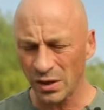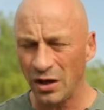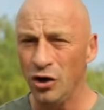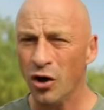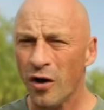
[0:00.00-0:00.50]

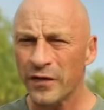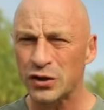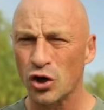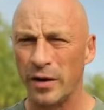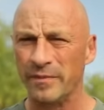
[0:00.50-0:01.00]
a lot of the
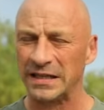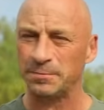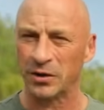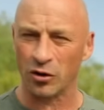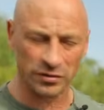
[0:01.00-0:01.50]
time that's
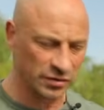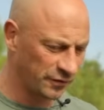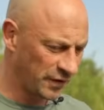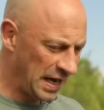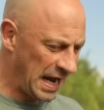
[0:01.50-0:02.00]
because
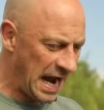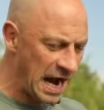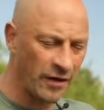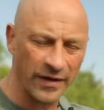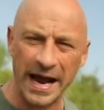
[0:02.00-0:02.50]
of
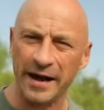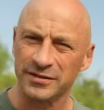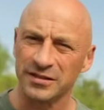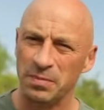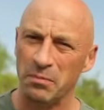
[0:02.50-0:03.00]
how the
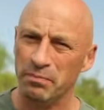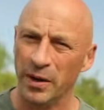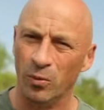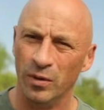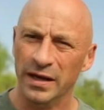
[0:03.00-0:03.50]
house has been
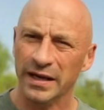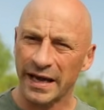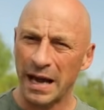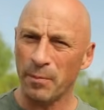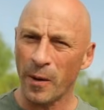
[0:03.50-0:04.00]
built.
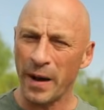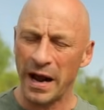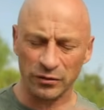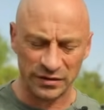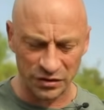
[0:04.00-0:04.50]
Campo
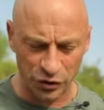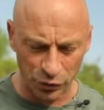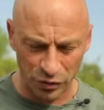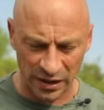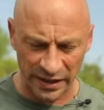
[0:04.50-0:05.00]
houses
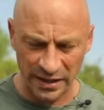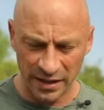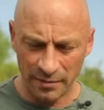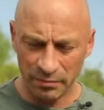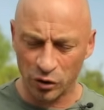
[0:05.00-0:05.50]
usually,
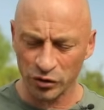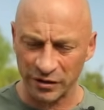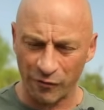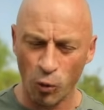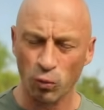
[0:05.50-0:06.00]
because
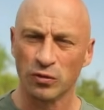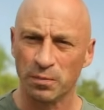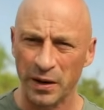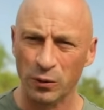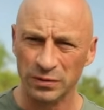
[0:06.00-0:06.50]
they're
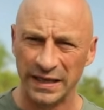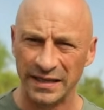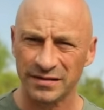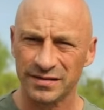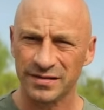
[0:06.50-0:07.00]
old
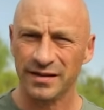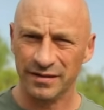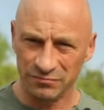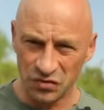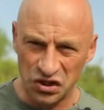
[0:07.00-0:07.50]
buildings,
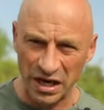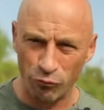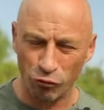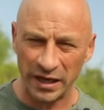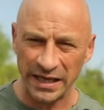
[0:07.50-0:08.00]

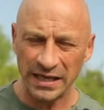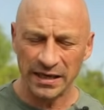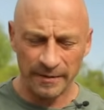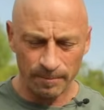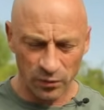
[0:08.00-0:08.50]
generally,
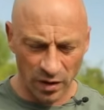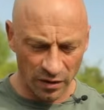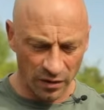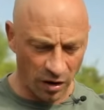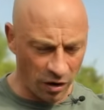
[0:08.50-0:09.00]

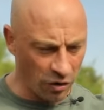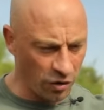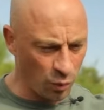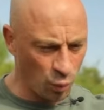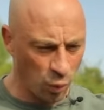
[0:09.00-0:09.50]

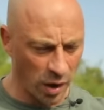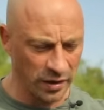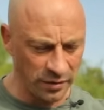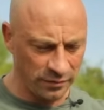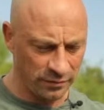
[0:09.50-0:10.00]
are
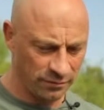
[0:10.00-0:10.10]
one